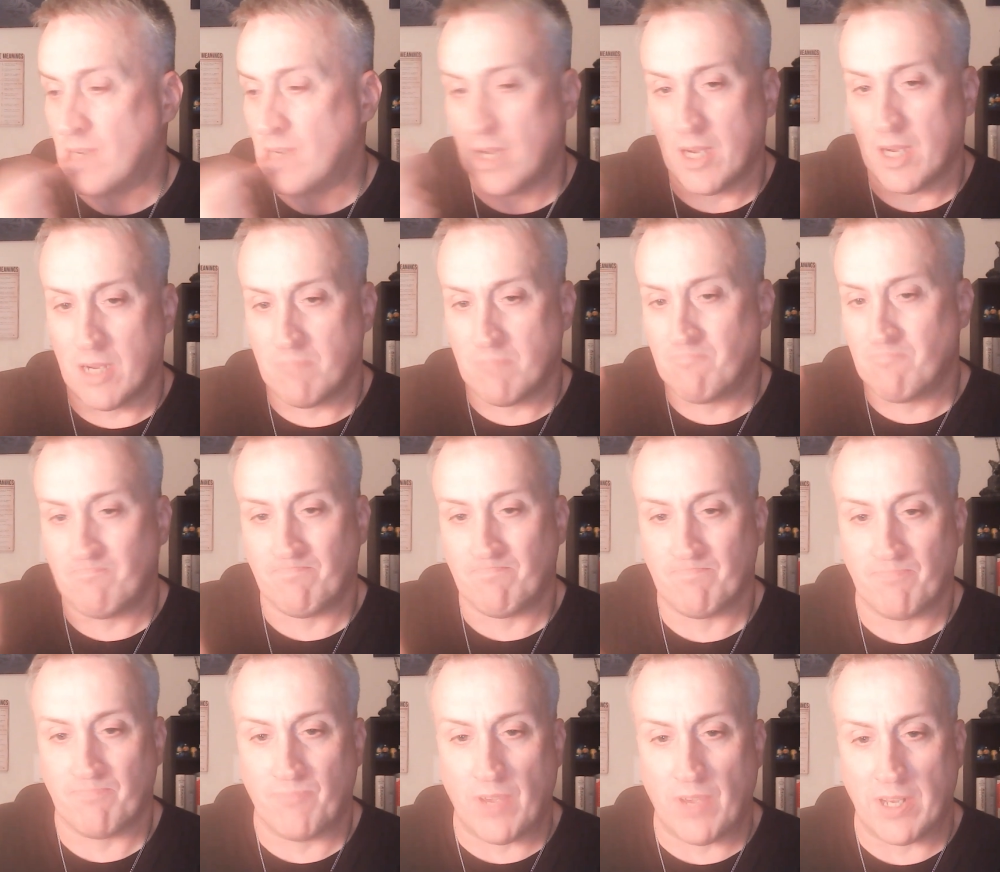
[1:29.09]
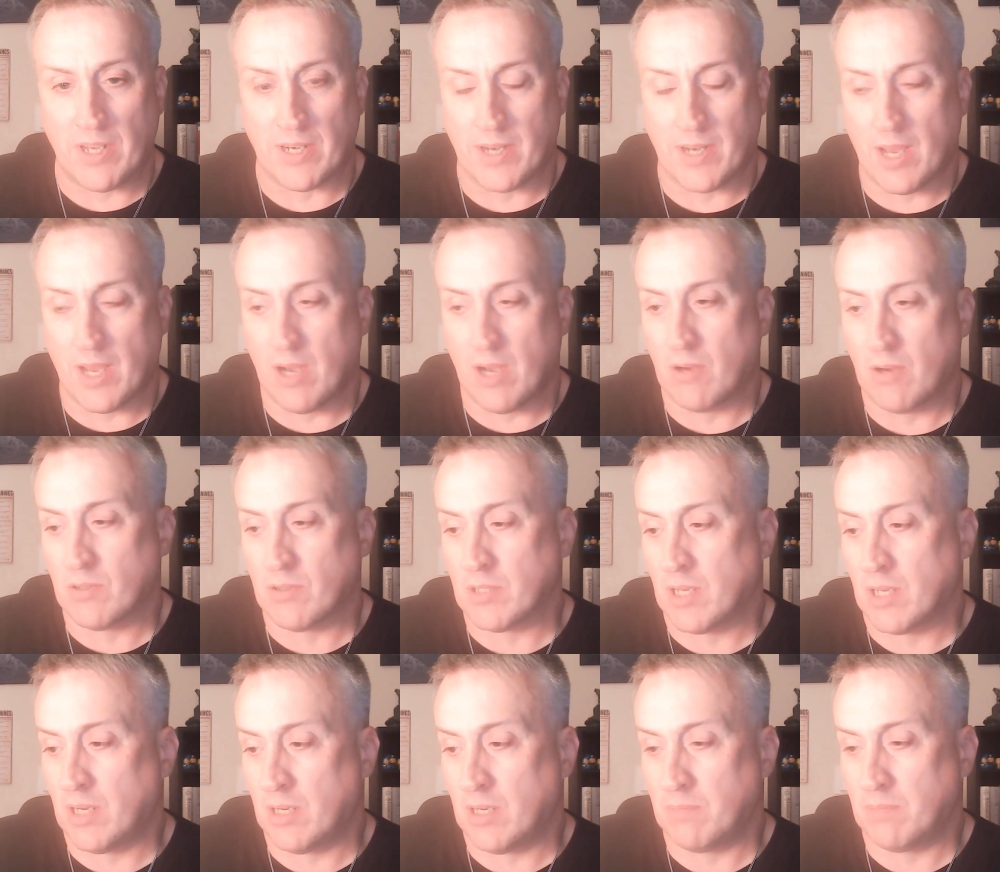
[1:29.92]
uh, faded out.
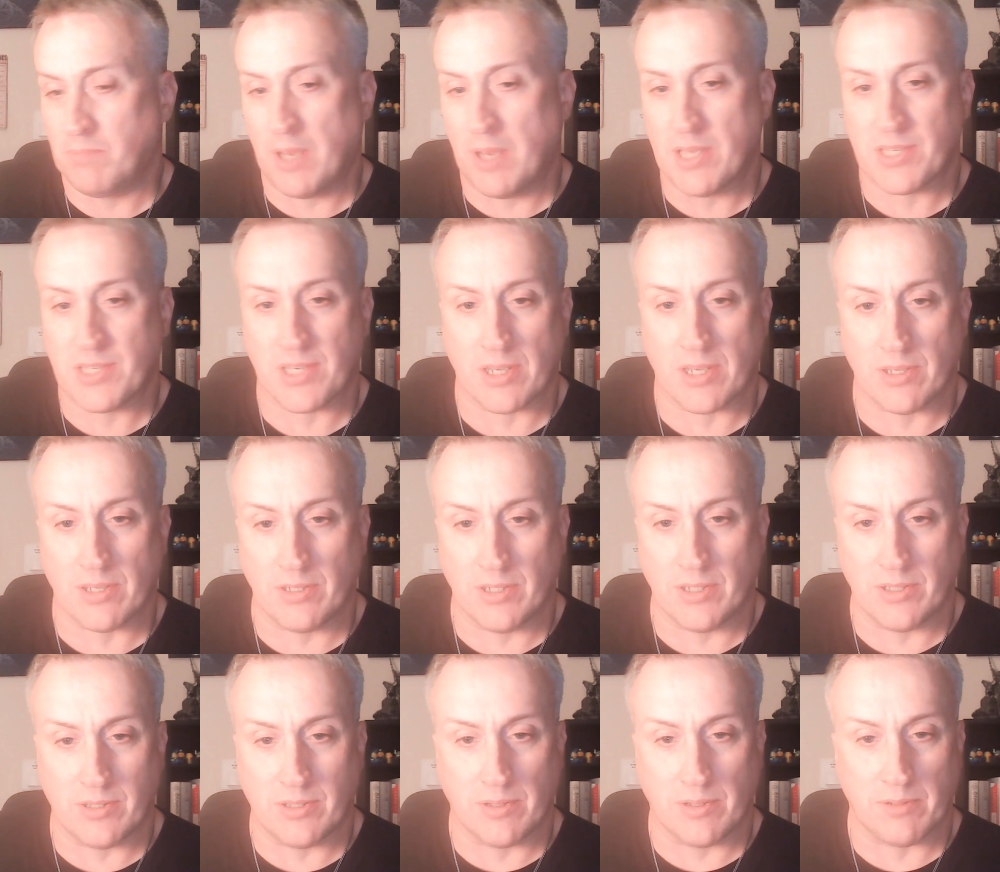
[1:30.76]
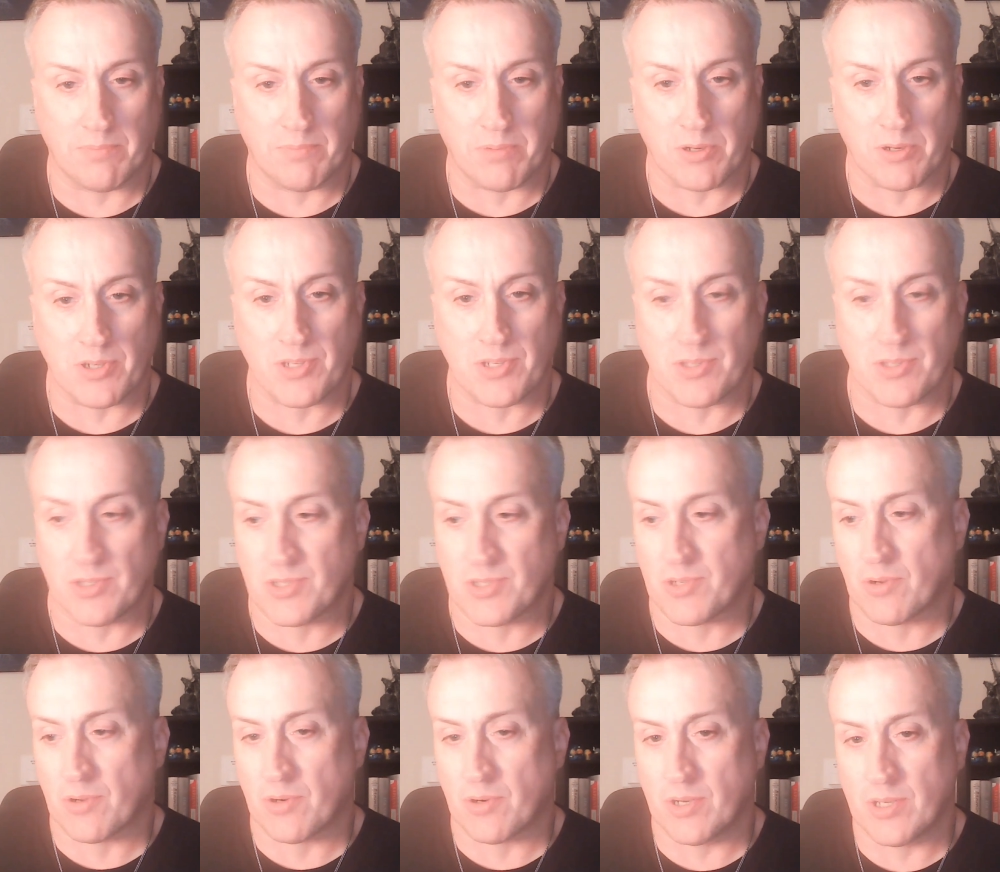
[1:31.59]
Uh, basically, the personal
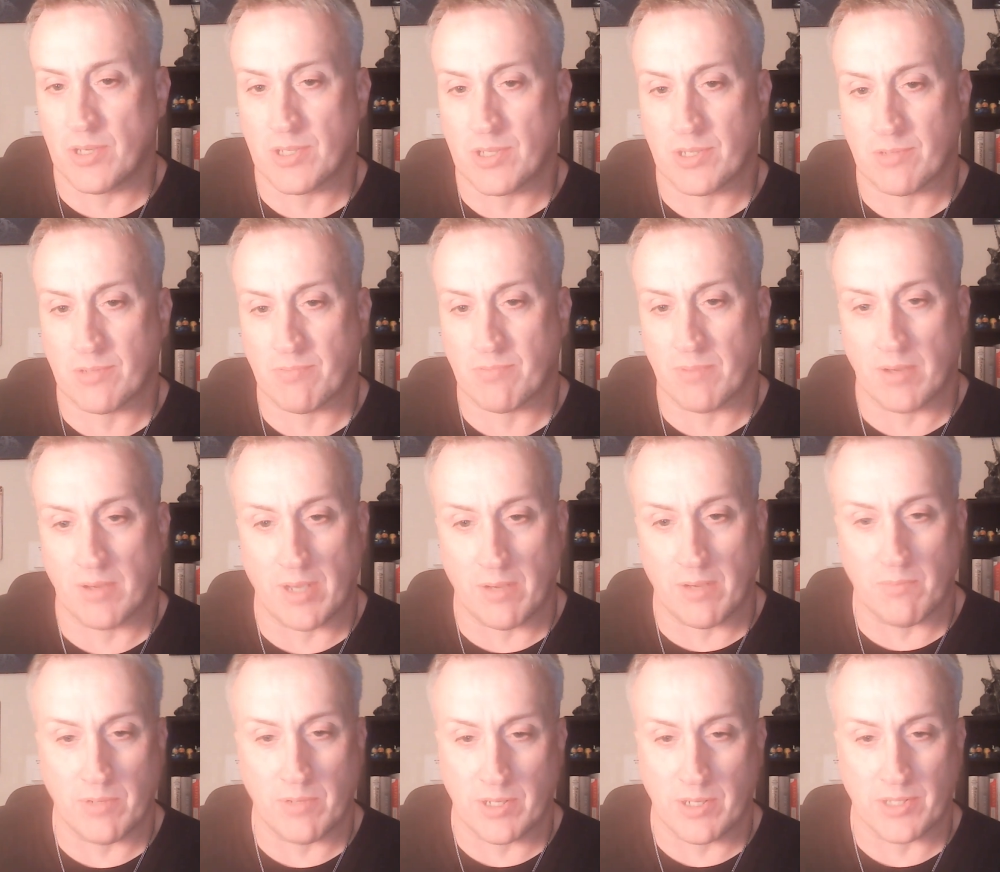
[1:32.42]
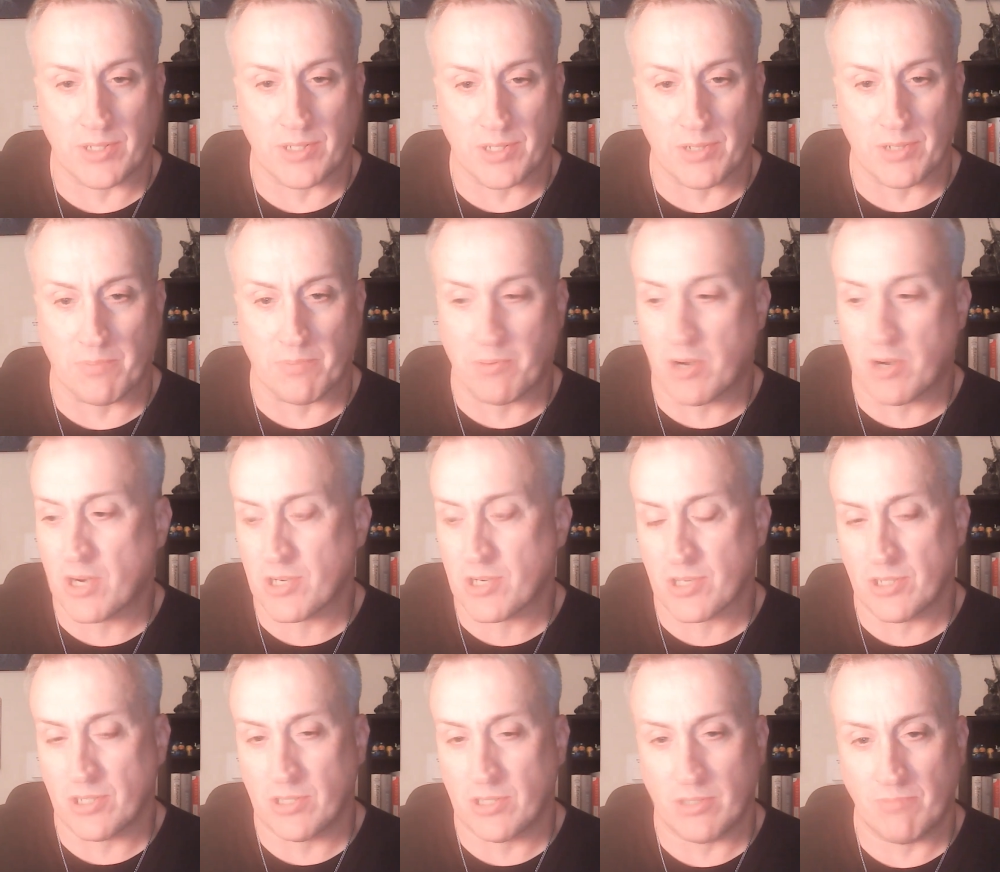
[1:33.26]
story is I went into
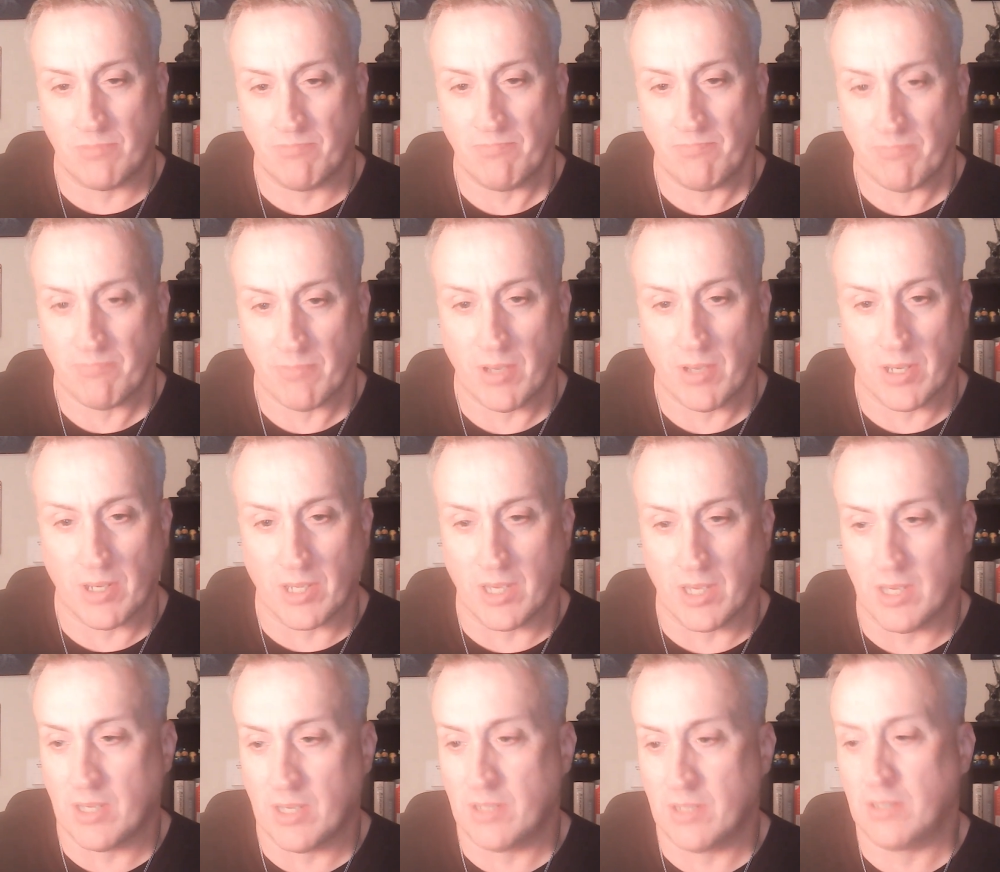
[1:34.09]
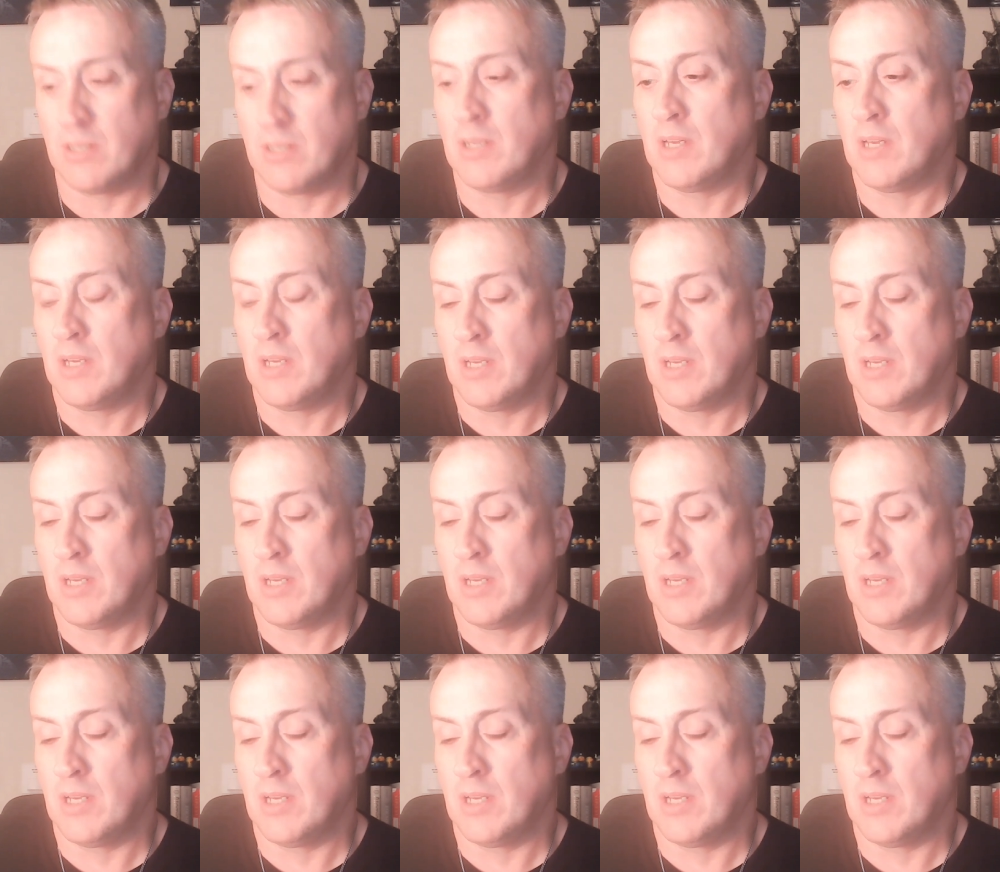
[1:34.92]
depression again.